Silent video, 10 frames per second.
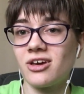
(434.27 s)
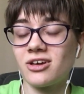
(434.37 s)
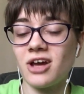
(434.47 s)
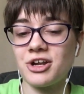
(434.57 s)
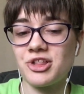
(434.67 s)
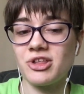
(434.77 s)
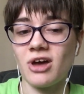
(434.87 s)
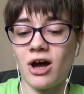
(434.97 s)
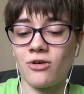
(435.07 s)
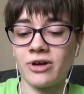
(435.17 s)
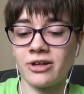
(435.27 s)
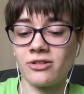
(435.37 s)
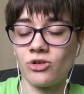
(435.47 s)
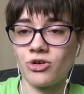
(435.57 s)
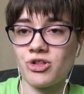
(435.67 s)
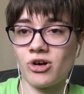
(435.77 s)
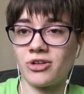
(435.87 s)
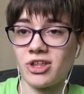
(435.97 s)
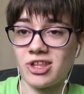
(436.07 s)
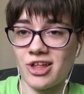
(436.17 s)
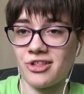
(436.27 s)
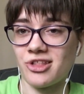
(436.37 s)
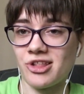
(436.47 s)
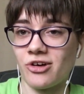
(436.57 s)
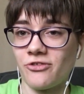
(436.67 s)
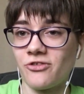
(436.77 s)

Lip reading: kind of see how it looks on the DS itself.